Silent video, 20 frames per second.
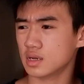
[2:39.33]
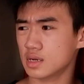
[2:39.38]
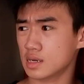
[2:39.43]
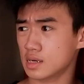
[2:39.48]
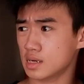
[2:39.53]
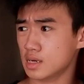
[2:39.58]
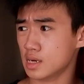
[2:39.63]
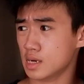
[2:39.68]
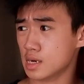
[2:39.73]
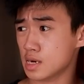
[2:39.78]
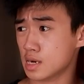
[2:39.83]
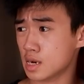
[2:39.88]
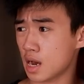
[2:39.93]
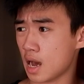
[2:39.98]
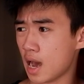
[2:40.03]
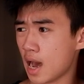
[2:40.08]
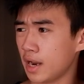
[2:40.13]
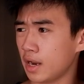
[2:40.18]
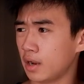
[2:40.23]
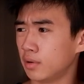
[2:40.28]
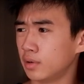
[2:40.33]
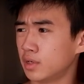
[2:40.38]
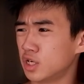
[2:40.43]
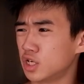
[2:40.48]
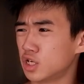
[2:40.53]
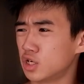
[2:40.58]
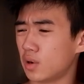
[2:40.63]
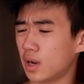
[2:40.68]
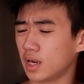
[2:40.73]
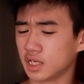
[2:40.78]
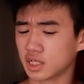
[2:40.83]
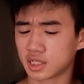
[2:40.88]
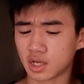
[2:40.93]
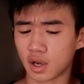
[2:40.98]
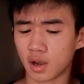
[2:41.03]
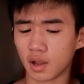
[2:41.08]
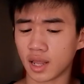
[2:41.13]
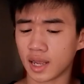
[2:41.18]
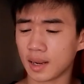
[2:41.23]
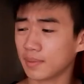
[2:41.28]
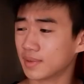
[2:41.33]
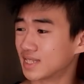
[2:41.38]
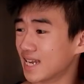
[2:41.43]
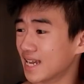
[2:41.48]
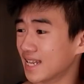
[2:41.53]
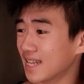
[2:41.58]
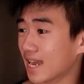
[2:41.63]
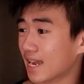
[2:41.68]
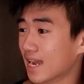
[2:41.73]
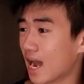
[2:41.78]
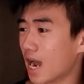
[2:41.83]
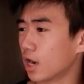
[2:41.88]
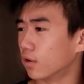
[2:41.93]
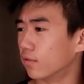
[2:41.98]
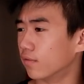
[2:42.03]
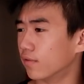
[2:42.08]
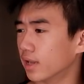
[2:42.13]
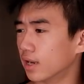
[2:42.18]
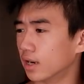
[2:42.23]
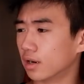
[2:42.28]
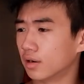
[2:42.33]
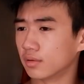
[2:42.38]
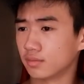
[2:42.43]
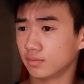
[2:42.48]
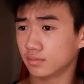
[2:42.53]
Uh, I don't know. I just saw it laying beside that guy over there.